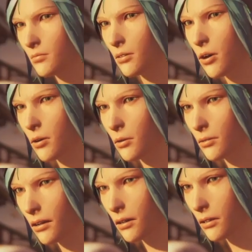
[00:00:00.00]
That was
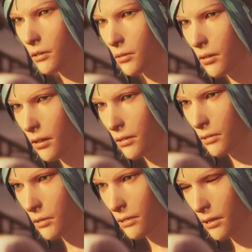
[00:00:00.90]
Nathan's
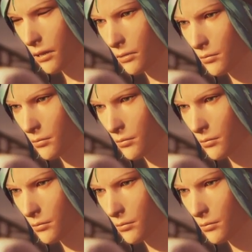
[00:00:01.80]
last mistake.